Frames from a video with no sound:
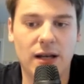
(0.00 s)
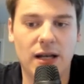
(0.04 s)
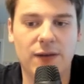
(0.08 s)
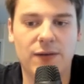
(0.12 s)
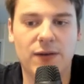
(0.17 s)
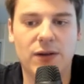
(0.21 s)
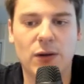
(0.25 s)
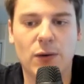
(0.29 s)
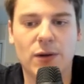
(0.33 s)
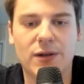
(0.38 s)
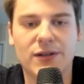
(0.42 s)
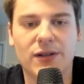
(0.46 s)

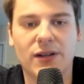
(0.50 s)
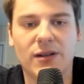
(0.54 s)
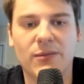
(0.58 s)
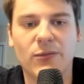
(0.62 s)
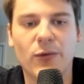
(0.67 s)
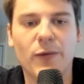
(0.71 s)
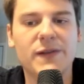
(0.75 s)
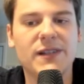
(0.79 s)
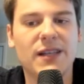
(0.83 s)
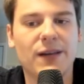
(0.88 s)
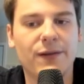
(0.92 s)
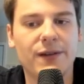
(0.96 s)
even though it's only
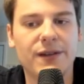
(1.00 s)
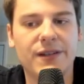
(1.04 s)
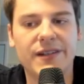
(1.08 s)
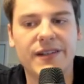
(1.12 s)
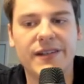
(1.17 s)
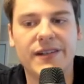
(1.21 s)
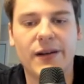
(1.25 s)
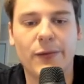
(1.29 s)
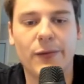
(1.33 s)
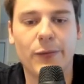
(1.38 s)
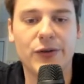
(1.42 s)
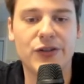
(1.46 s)
move
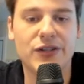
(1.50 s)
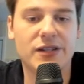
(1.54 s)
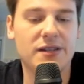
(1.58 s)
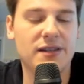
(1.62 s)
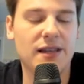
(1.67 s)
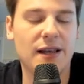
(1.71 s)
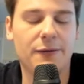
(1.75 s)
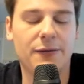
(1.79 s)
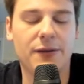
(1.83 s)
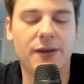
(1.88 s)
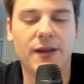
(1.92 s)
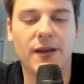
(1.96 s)
17 and we just
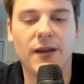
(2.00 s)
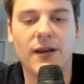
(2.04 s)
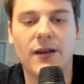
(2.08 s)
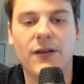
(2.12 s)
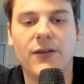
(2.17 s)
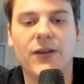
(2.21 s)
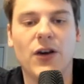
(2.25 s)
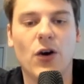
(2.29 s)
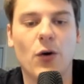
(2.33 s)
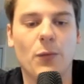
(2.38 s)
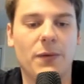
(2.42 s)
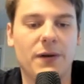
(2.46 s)
left the,
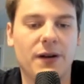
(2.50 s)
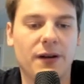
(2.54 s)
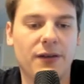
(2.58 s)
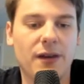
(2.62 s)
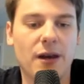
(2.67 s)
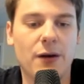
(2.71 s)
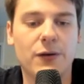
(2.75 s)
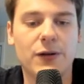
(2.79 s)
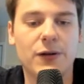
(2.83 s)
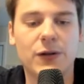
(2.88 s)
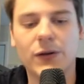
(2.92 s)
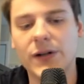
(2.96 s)
the opening
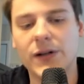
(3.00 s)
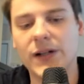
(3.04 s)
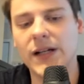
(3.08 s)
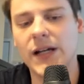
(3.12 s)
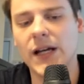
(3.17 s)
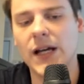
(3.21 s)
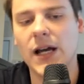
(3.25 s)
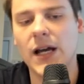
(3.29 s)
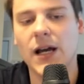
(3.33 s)
territory.